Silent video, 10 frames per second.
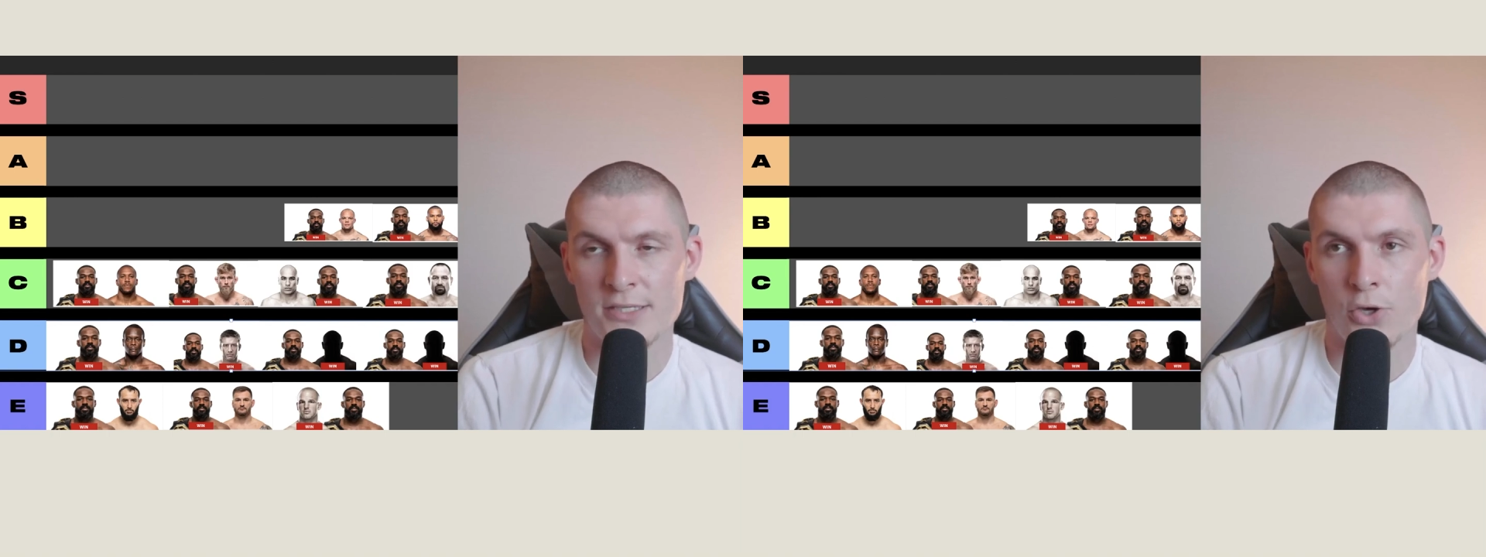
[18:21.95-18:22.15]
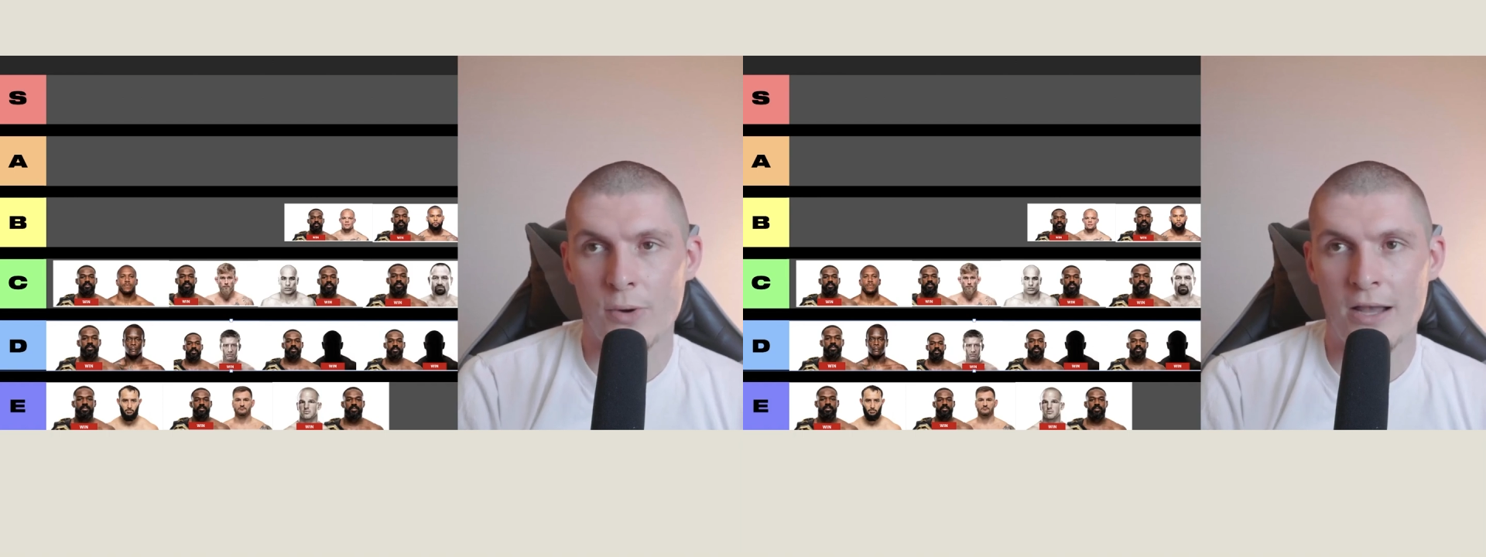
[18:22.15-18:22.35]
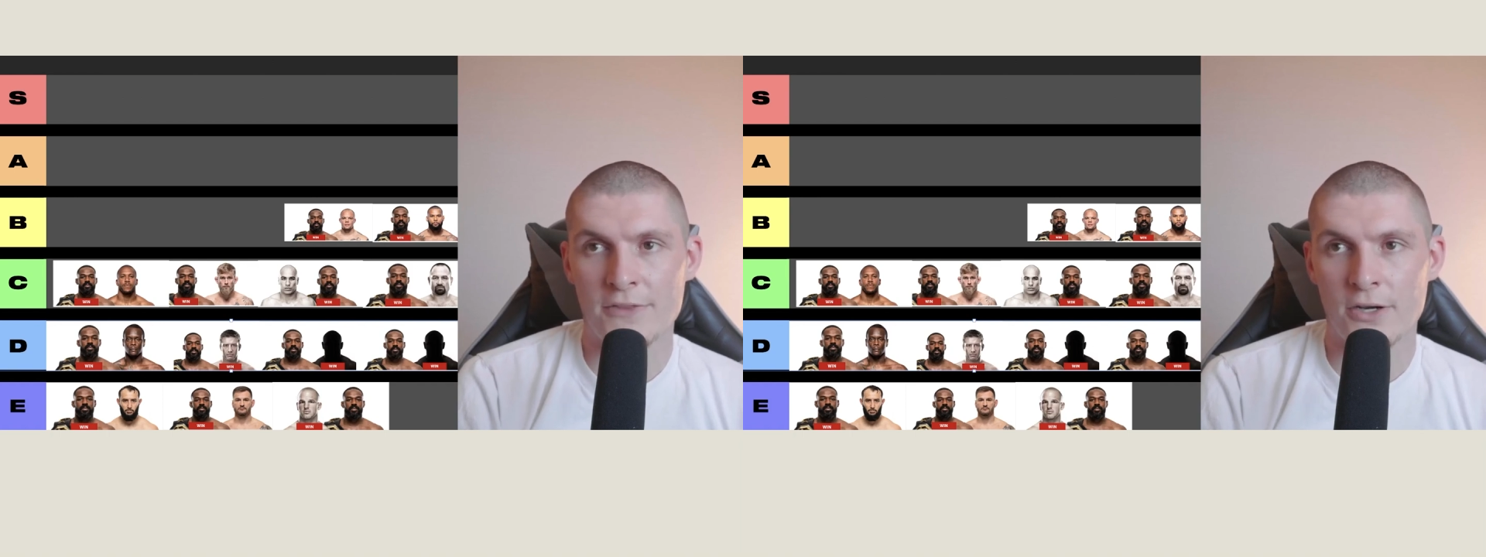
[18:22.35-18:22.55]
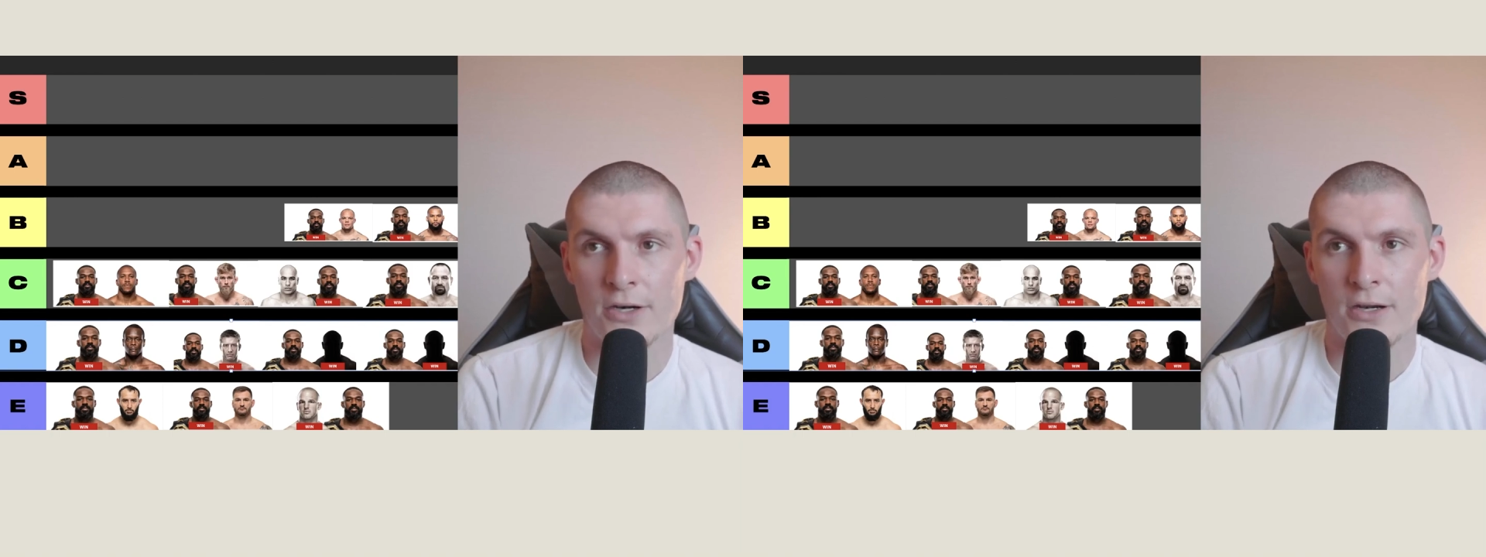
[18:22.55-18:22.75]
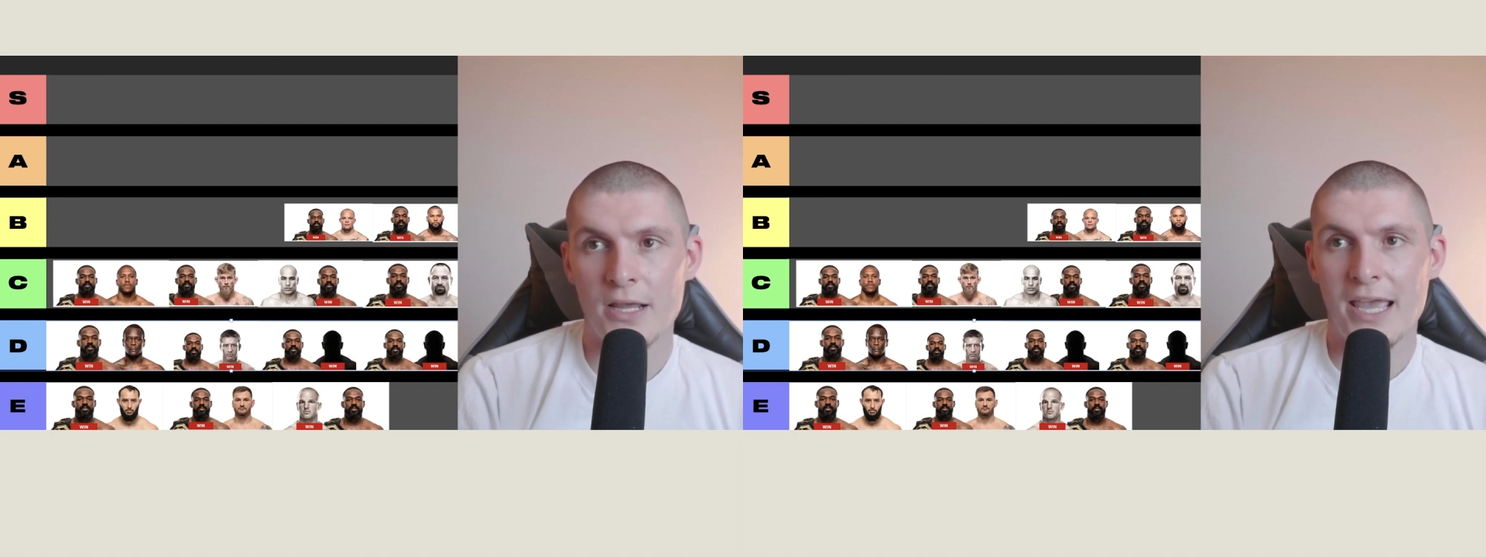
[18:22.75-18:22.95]
to go out
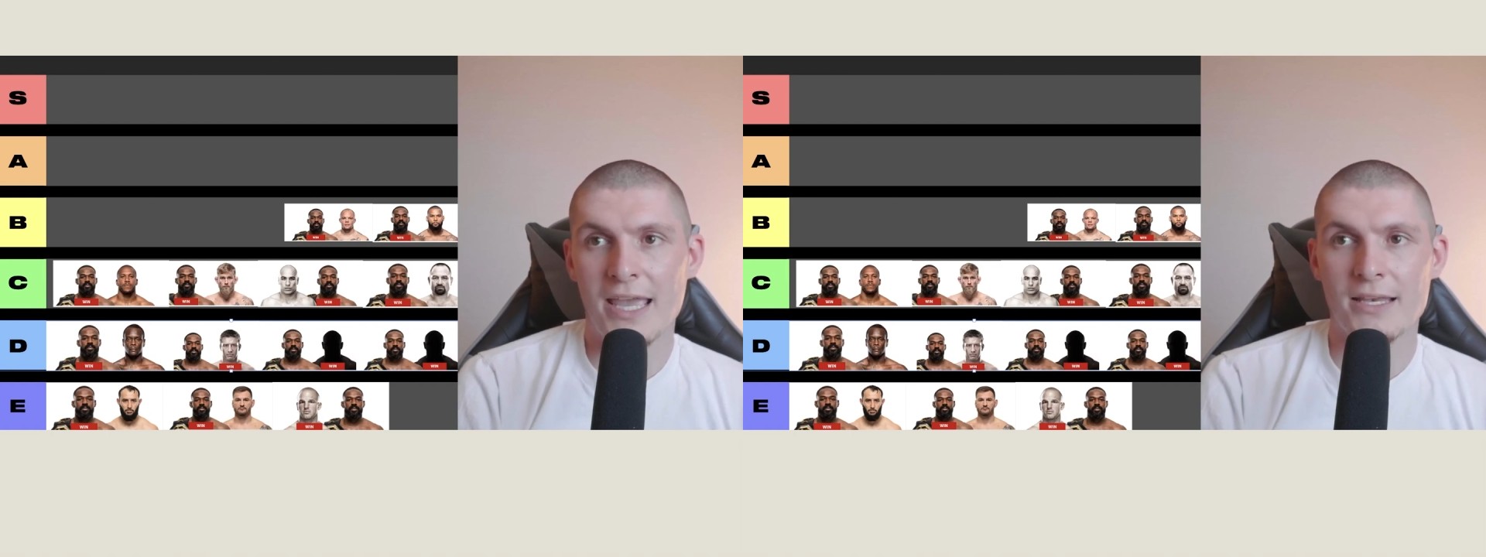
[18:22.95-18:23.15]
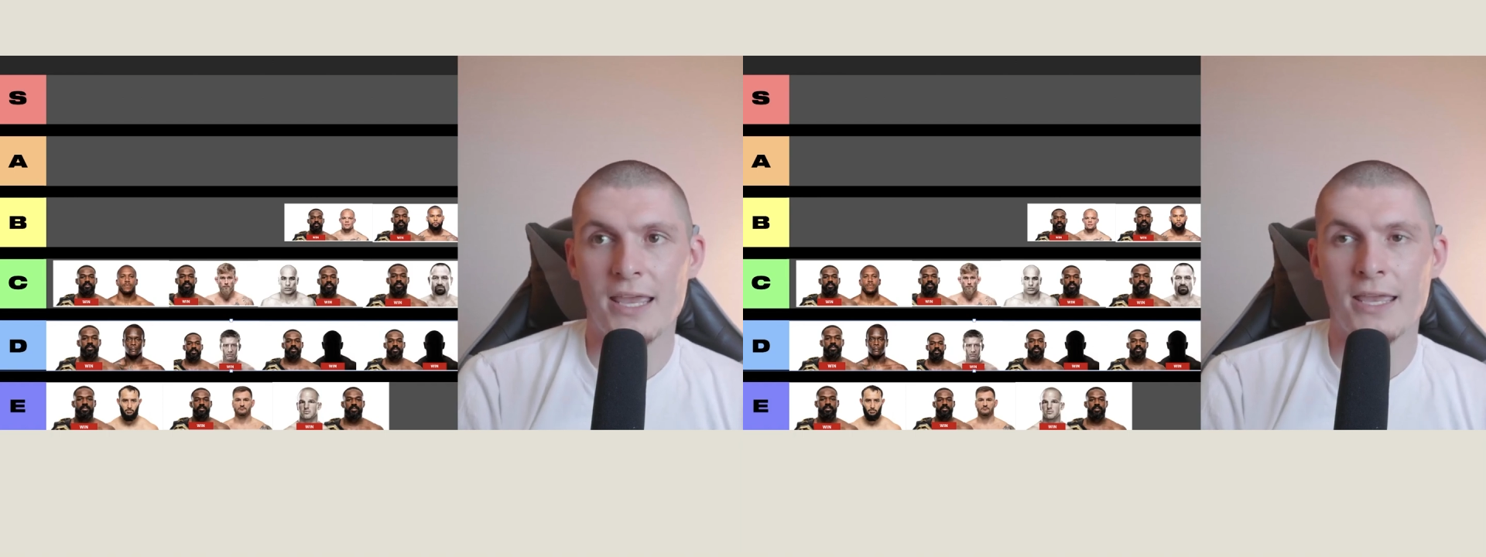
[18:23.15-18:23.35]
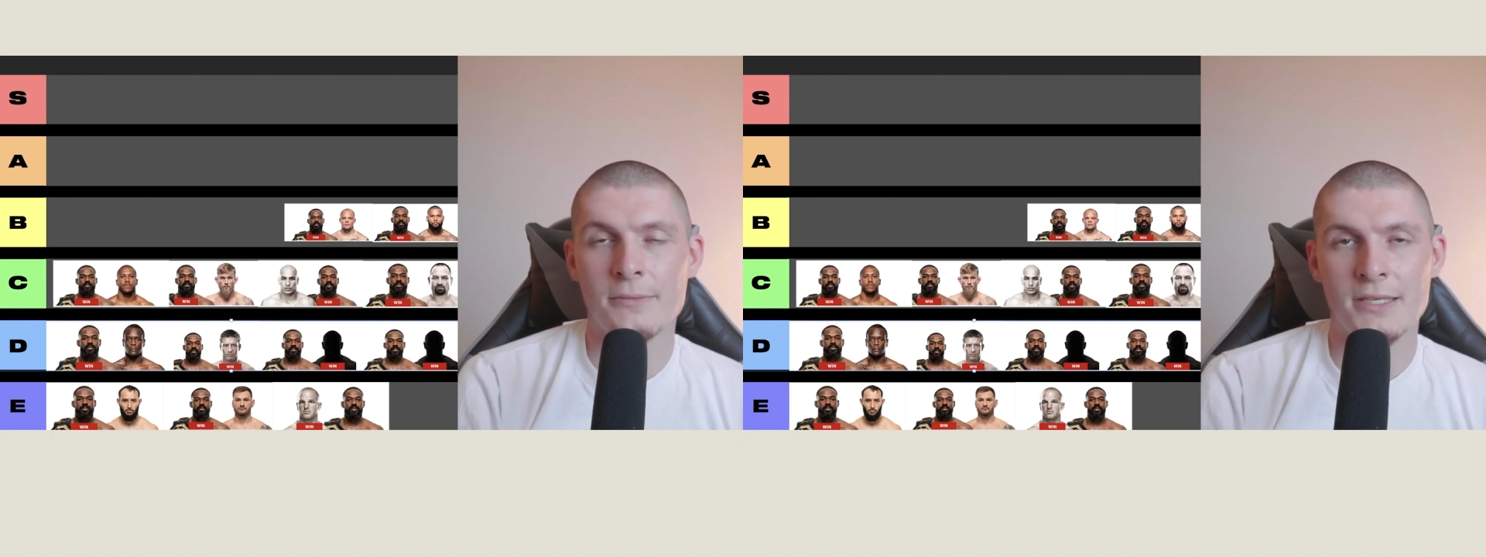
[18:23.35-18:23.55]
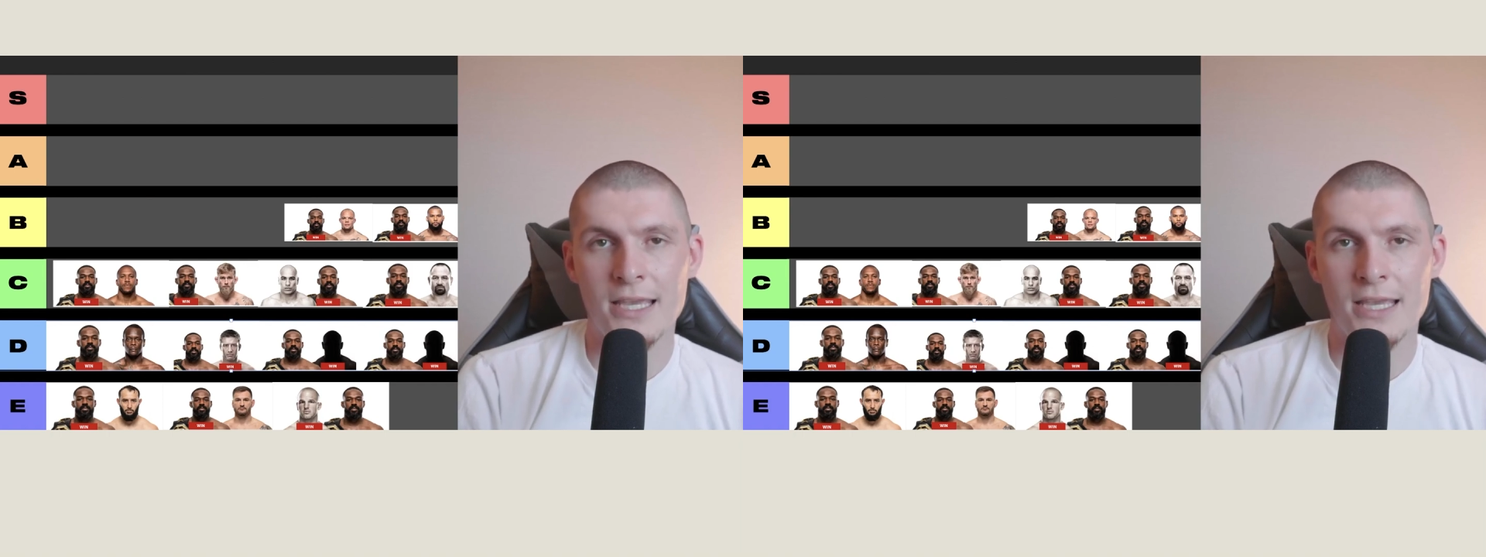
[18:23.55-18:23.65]
there and